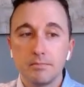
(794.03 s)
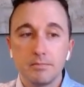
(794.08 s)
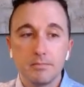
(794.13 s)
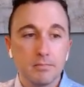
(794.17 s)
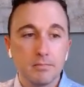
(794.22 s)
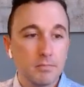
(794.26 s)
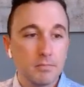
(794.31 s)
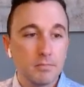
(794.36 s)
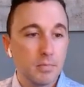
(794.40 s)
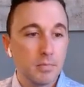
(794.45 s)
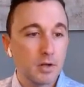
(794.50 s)

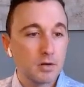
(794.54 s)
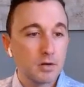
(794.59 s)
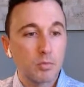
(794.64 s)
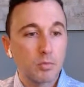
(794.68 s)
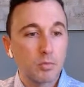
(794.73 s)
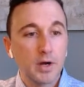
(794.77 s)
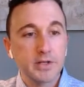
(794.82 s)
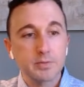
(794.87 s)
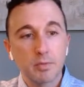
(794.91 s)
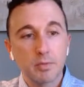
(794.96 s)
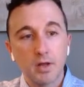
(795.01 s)
Bundle
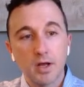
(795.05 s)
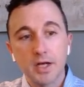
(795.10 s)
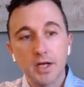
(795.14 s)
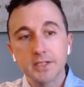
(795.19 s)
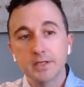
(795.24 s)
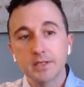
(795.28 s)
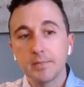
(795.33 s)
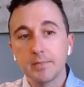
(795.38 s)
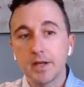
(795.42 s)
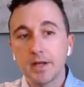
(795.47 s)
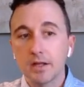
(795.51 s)
branch blocks
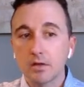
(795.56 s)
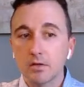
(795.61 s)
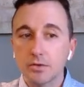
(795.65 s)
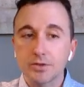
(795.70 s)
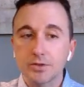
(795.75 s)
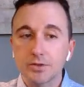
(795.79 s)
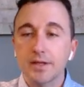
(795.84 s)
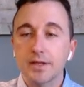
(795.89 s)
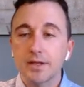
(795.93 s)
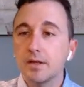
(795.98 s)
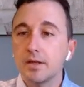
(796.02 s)
can be a little
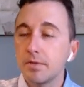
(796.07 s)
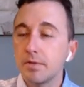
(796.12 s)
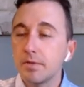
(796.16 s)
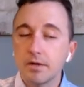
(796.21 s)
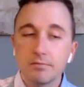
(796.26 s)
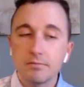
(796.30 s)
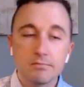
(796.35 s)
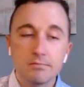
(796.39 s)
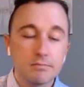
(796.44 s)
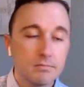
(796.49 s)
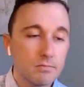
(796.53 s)
tricky,
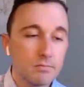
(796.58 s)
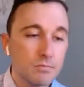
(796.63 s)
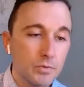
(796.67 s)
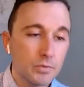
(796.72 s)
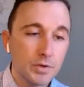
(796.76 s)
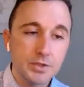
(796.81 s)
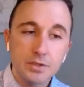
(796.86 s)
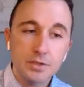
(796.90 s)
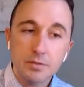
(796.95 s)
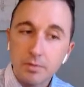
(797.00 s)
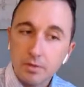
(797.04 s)
but we
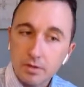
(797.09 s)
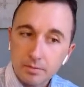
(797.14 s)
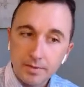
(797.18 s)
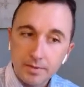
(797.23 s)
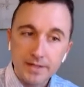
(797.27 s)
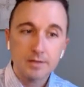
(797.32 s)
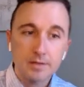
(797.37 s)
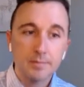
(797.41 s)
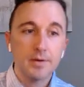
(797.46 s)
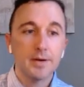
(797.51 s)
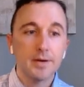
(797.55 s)
should be able to pick
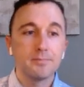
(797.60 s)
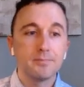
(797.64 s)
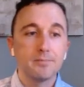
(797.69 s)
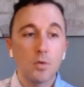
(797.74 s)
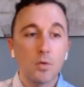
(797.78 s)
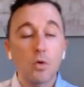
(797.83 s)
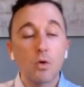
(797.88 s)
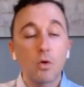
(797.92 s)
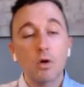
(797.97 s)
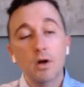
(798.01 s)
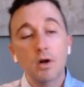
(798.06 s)
them up.
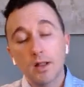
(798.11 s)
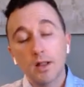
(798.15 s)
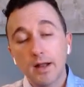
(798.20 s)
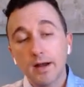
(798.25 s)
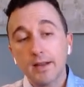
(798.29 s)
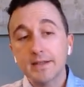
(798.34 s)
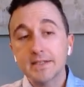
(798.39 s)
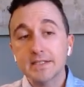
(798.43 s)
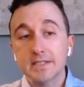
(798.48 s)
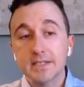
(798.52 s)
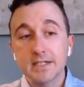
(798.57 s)
Or a lot
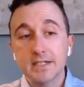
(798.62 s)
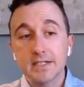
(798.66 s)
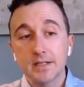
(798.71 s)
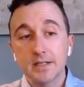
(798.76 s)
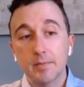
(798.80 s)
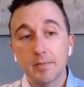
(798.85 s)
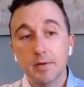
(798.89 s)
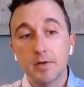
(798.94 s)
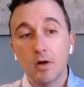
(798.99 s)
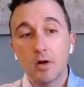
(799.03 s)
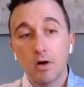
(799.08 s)
of these things that may
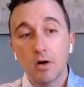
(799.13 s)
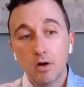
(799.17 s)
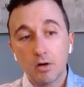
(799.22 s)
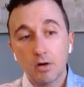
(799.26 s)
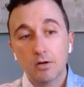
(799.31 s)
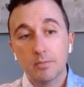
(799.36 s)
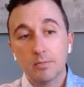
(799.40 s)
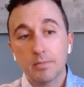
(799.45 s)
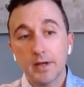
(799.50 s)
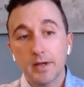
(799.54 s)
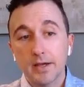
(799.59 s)
be harder to
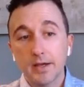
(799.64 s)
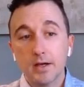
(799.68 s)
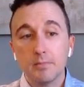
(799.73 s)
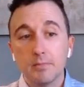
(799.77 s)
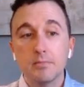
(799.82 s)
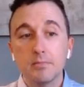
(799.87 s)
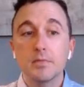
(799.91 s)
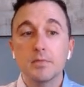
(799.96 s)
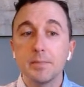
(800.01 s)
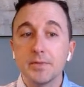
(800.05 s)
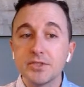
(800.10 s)
pick
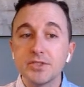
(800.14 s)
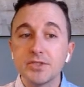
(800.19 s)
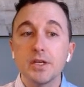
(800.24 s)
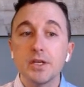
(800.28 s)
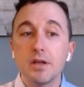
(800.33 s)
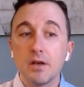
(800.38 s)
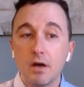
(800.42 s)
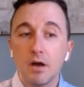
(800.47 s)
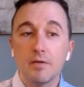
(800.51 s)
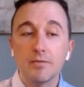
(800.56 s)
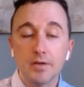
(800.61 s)
up, the machine
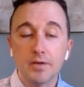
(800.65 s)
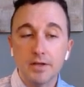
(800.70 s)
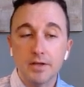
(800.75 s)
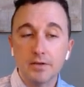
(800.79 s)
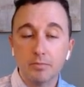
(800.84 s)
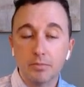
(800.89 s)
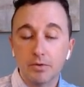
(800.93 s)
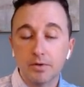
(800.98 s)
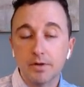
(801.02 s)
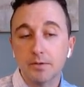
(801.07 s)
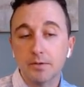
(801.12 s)
often is
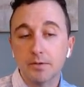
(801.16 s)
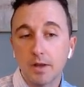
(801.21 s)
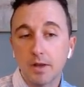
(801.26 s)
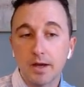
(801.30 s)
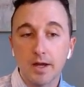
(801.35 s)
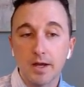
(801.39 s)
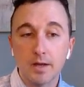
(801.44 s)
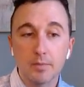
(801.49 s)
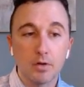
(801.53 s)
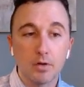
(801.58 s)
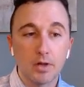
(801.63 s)
pretty
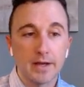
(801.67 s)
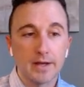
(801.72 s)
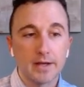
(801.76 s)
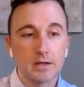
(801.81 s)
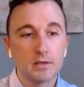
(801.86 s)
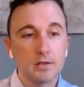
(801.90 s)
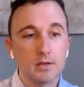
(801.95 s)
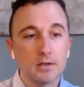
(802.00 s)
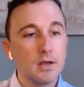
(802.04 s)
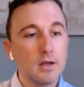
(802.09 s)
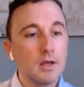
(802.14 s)
reliable at it.
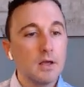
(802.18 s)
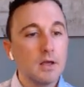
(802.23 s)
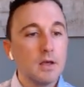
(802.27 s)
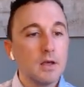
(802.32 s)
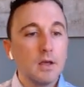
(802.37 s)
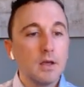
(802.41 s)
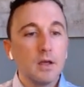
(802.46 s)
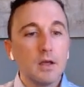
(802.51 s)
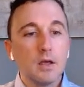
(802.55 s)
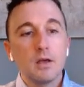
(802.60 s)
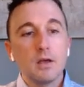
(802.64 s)

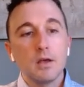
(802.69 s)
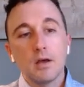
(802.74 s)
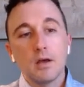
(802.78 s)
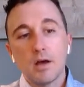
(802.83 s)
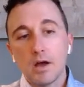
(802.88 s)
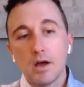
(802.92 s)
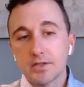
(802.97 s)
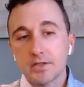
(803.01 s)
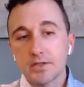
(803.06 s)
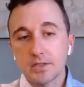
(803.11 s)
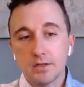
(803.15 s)

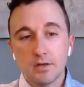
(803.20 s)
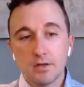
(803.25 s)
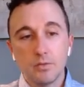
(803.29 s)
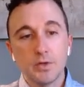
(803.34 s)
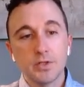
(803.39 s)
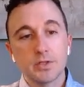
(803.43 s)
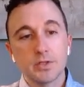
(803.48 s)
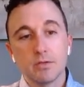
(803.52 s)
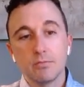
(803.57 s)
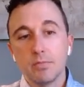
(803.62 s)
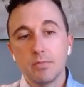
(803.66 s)
Obviously, we
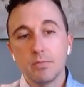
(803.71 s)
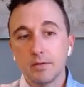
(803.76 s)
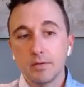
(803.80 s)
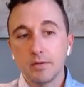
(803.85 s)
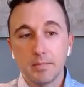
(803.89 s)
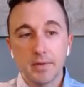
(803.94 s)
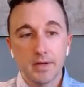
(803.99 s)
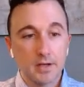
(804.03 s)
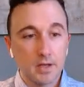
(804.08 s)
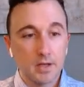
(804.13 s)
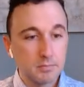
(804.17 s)
should be able to
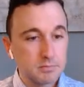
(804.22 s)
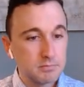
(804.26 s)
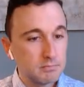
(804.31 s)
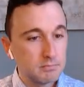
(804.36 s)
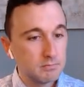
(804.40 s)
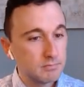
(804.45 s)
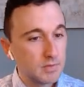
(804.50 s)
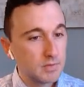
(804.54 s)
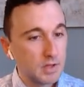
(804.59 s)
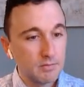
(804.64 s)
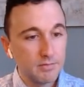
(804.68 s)
pick up
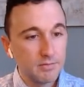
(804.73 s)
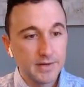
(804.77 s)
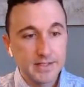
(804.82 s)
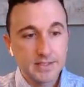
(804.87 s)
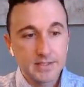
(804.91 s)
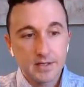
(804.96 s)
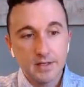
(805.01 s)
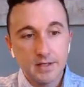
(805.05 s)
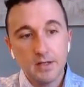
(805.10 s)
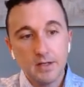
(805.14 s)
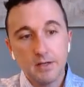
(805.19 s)
a
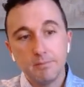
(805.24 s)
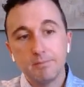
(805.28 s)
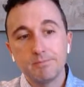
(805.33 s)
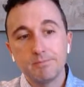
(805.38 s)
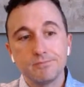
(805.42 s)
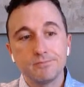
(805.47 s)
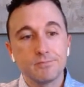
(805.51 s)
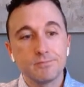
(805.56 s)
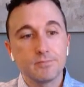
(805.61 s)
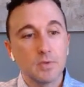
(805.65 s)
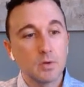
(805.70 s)
VT.
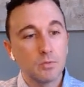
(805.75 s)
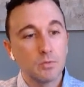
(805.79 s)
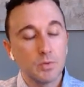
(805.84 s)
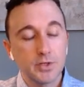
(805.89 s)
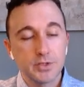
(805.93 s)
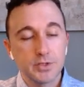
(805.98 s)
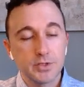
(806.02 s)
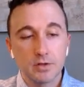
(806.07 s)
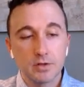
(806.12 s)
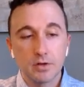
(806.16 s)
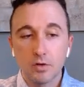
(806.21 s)
We
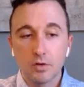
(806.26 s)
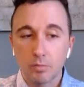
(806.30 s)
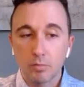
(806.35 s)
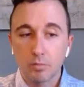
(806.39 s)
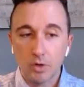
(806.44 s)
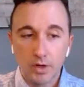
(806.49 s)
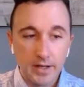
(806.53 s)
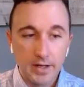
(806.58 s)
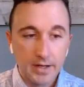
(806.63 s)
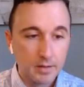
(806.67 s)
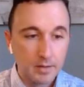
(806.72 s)
should know
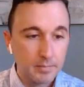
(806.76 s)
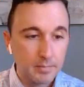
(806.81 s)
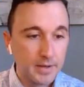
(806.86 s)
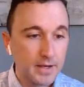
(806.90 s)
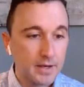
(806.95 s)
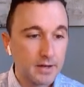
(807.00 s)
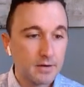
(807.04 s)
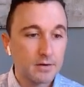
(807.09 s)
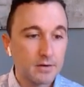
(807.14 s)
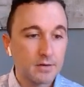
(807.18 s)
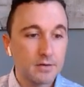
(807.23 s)
Brugada
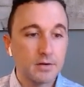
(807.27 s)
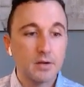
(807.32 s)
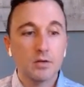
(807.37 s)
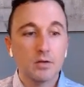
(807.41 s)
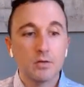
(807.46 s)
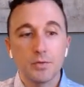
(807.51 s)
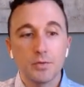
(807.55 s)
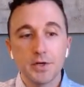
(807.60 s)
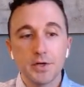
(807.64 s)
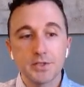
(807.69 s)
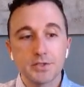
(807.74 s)
pattern.
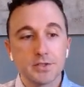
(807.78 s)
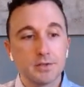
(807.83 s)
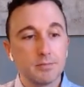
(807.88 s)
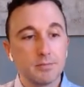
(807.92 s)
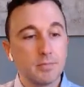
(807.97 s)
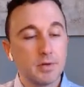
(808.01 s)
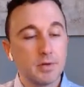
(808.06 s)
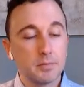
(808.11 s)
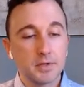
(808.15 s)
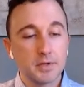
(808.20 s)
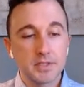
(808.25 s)
We should be
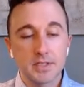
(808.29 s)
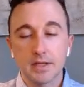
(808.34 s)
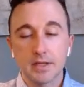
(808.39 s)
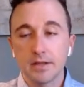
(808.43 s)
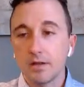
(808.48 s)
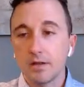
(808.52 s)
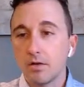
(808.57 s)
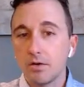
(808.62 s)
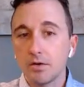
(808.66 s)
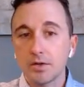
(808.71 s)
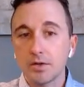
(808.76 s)
able to see the
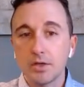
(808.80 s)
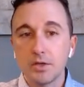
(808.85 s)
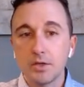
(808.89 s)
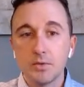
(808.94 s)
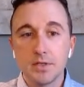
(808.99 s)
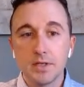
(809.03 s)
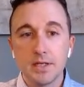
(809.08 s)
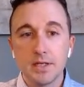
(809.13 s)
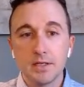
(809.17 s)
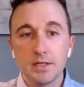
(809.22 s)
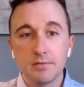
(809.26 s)
long
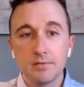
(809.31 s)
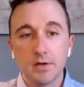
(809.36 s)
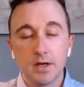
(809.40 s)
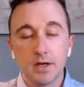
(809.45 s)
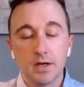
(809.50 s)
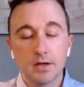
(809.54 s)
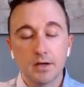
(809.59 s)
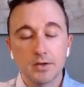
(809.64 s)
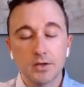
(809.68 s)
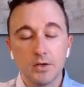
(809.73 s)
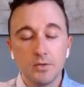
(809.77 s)

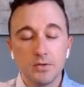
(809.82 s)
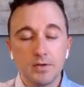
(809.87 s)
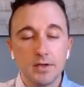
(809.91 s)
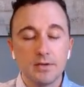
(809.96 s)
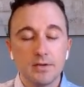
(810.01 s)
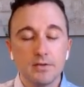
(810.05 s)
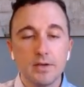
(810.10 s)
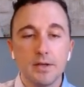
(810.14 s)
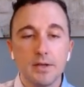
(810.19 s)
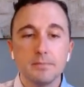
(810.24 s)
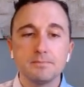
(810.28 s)

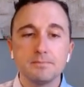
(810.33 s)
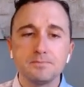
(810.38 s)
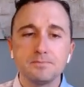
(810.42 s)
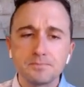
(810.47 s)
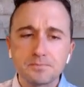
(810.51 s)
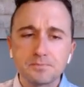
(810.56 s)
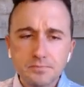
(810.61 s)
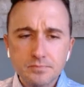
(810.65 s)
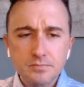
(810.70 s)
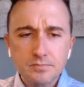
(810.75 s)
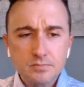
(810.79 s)
QTC.
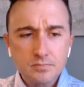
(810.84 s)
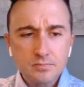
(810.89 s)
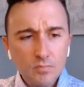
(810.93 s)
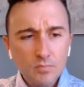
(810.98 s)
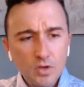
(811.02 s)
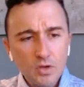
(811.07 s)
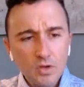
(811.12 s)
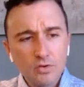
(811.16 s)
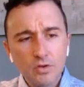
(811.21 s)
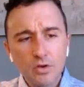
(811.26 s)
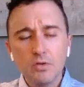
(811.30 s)

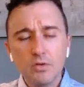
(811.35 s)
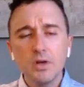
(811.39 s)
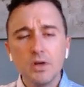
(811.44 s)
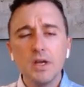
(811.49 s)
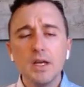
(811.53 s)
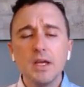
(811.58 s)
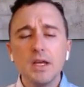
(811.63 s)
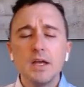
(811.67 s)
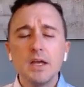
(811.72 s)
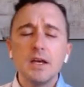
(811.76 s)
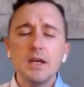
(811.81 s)
So
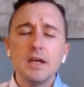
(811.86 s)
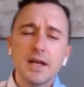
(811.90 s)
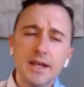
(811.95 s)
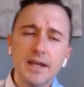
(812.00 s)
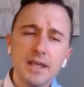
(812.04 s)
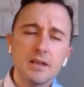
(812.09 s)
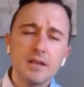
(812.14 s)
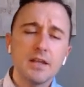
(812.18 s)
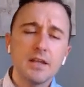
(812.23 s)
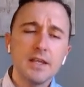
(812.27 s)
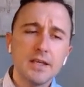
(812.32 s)

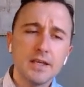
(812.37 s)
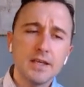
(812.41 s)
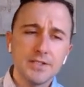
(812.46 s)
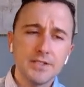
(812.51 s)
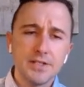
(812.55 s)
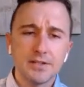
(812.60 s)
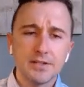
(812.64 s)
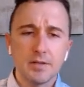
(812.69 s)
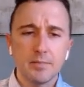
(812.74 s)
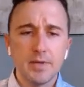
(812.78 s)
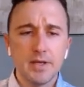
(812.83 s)
again,
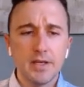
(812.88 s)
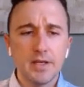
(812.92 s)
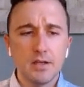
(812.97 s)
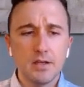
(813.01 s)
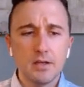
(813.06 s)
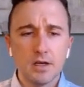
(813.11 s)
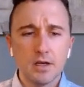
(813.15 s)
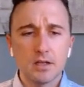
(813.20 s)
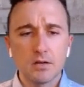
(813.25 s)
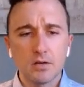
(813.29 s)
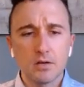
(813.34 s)
EKGs can be
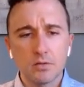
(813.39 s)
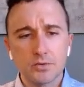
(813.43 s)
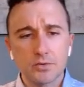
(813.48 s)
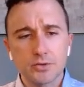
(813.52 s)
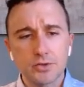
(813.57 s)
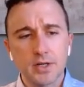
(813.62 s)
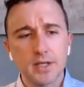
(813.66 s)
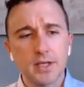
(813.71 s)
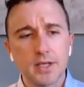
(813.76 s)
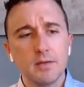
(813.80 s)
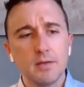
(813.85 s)
a little
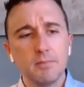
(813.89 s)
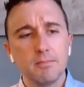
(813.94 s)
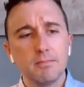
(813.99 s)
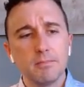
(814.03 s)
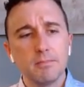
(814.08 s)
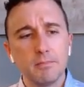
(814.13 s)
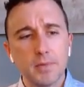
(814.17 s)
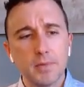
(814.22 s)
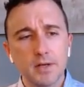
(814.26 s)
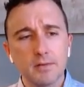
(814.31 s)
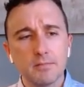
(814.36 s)
tricky,
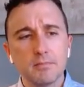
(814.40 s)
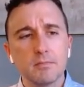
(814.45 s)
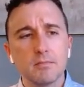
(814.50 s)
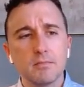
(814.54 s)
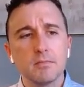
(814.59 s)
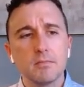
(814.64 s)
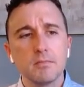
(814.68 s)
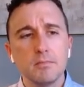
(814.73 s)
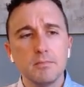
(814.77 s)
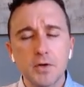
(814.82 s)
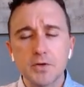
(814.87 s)

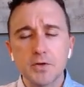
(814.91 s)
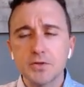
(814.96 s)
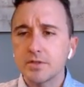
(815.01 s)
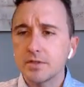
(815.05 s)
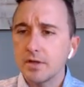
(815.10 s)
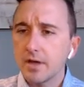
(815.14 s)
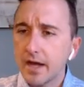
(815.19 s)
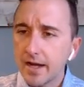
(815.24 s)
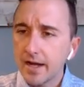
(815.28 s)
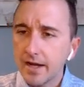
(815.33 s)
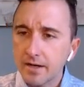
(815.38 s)
but most of the
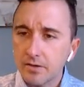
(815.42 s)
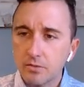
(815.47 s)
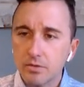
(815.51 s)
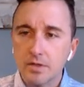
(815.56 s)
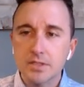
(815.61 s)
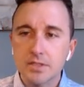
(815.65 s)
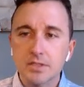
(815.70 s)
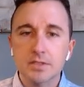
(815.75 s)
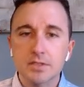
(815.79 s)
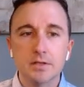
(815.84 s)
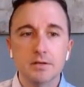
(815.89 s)
high
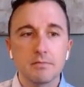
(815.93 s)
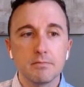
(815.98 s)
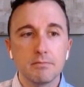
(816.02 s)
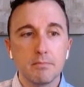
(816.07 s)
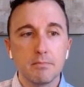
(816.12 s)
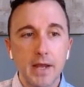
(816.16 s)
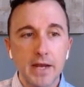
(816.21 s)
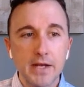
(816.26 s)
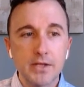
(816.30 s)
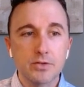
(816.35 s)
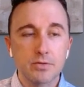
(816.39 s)
risk
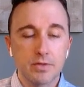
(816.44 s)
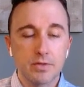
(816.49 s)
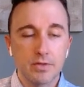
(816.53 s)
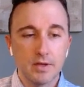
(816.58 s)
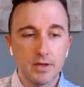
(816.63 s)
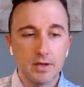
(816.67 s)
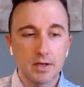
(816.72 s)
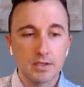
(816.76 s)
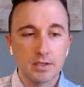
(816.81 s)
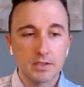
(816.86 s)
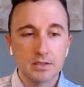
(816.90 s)
major
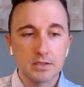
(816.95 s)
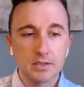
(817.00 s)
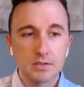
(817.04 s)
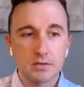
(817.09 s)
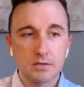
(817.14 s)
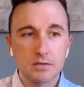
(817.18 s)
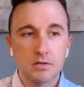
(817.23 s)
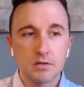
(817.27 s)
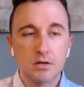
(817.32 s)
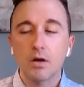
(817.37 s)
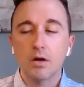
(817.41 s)
things
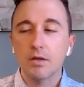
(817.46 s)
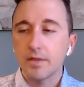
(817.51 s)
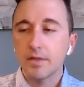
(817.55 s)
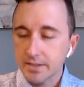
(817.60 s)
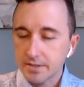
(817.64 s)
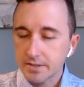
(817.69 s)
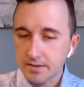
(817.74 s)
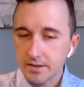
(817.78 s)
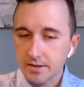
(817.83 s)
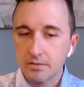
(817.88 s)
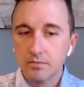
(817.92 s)
are
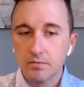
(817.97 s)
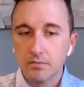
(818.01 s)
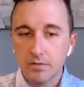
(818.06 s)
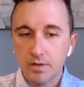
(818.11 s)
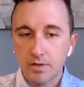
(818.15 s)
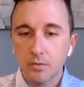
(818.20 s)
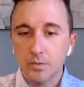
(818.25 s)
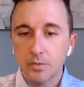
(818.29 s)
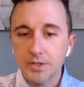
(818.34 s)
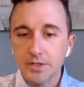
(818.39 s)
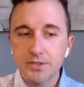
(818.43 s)
things
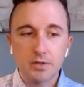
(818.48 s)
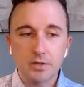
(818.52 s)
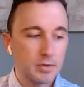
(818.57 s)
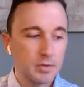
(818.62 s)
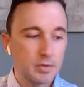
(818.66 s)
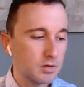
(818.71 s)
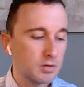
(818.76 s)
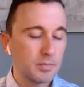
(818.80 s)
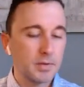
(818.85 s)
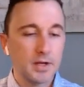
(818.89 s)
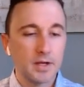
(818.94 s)
that we should be able
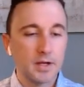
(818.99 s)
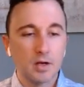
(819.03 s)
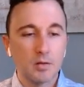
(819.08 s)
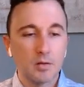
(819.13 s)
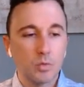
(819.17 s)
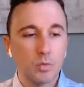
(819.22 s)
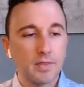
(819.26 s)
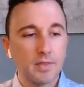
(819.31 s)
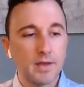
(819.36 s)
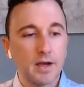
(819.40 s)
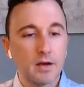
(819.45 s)
to pick up
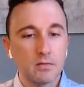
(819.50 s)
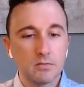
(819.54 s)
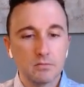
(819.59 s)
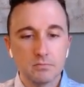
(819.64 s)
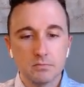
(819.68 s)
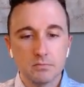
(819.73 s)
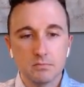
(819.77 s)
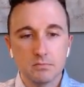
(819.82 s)
without